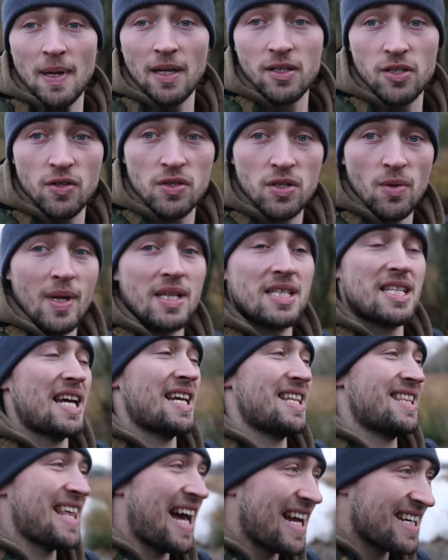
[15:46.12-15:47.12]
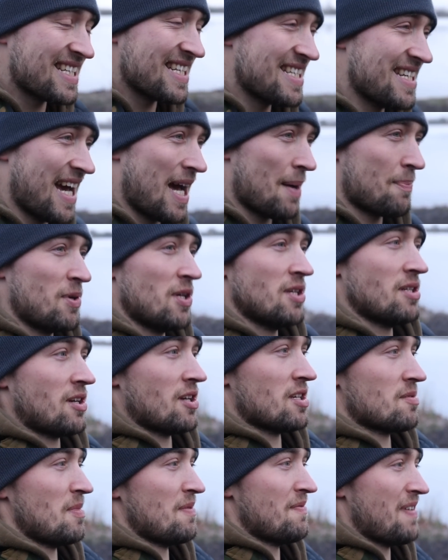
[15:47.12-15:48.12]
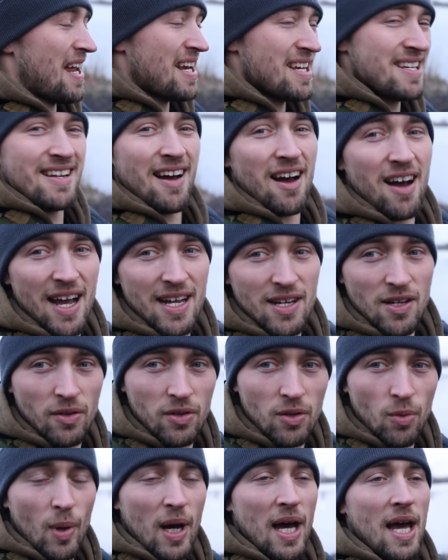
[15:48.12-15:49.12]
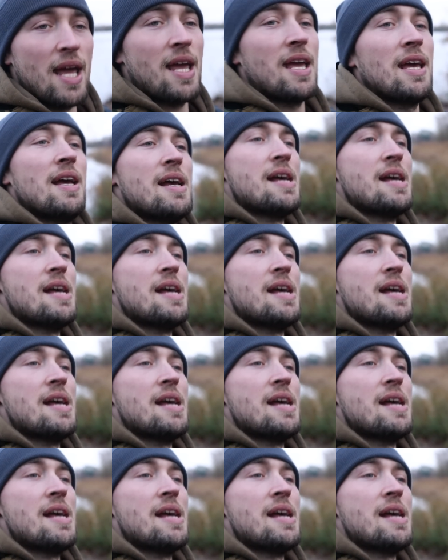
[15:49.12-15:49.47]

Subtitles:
to be out Tuesday, Wednesday. That didn't happen because my van died on the way